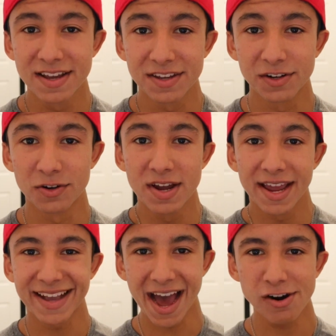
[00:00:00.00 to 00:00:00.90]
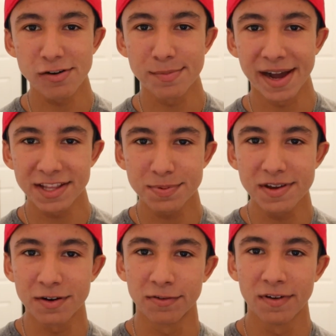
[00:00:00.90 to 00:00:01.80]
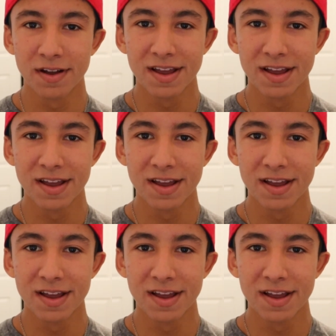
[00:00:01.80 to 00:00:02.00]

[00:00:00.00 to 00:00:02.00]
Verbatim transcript: You know, it kind of reminds me of